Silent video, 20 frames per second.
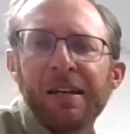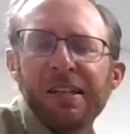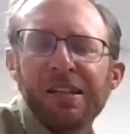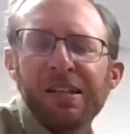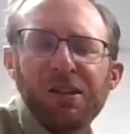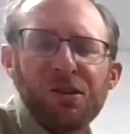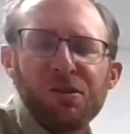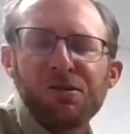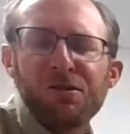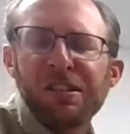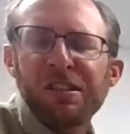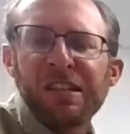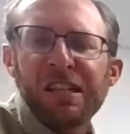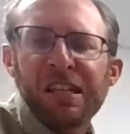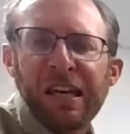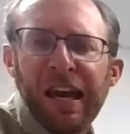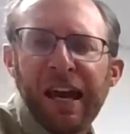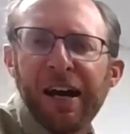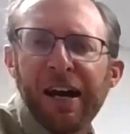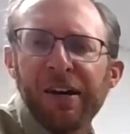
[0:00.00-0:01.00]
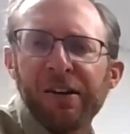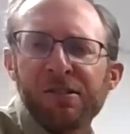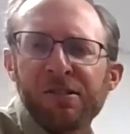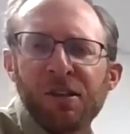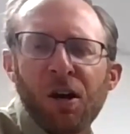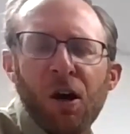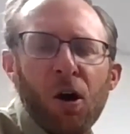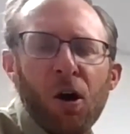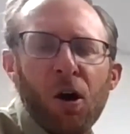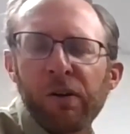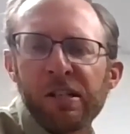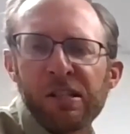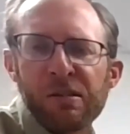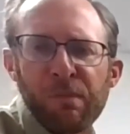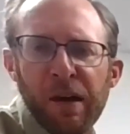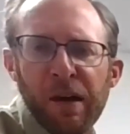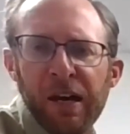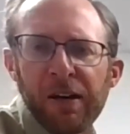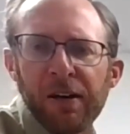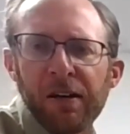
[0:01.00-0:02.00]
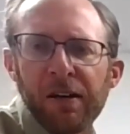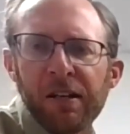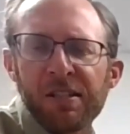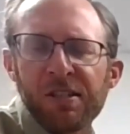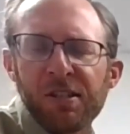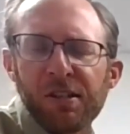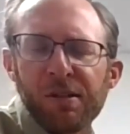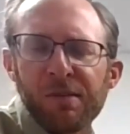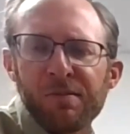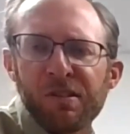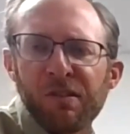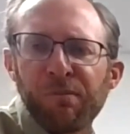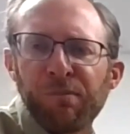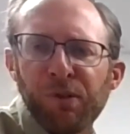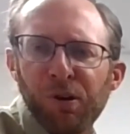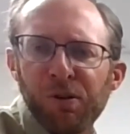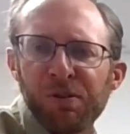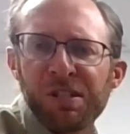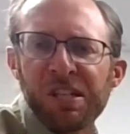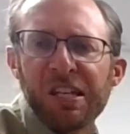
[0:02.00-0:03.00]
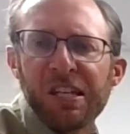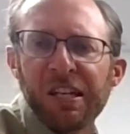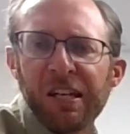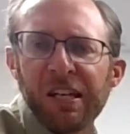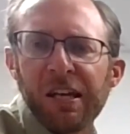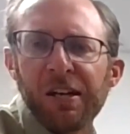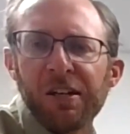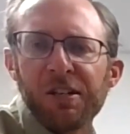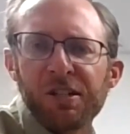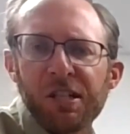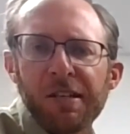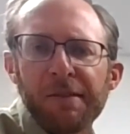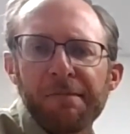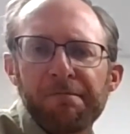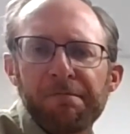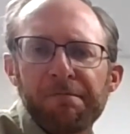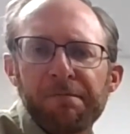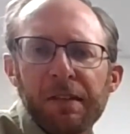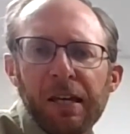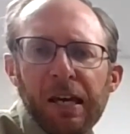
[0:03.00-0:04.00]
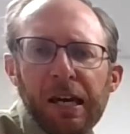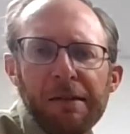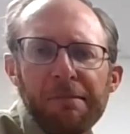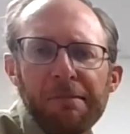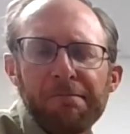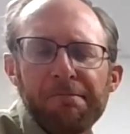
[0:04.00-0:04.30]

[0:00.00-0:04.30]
usually the cow is always better in terms of protein and energy. Okay.